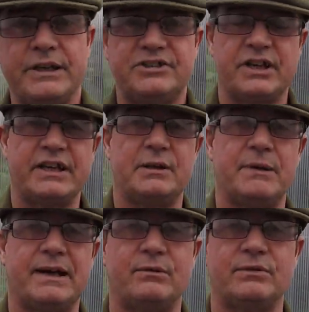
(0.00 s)
saying
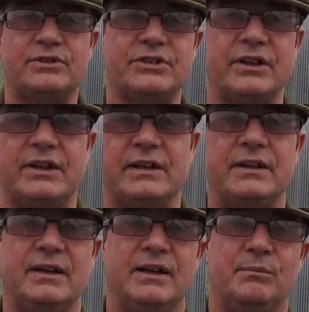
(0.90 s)
about
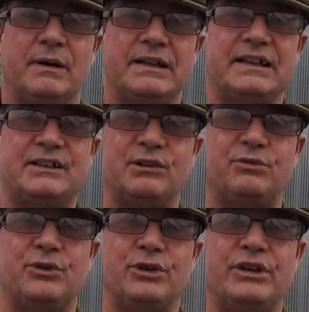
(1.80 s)
my little
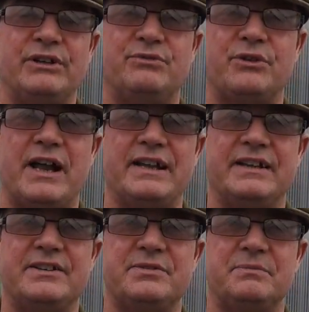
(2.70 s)
furry
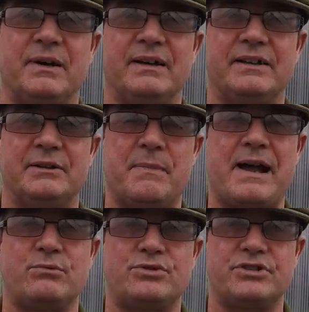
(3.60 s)
friend, the
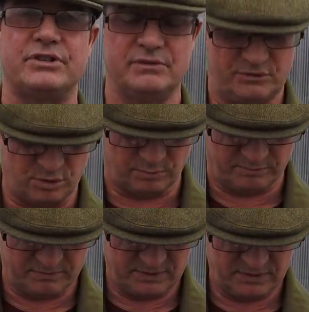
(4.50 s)
mouse that
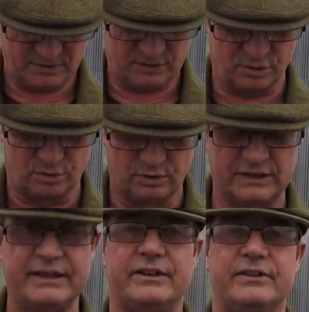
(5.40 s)
come
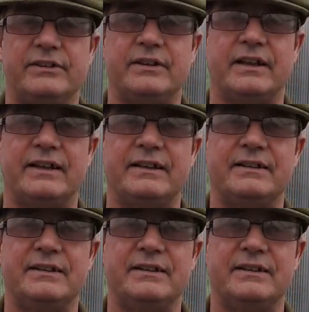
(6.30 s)
calling, and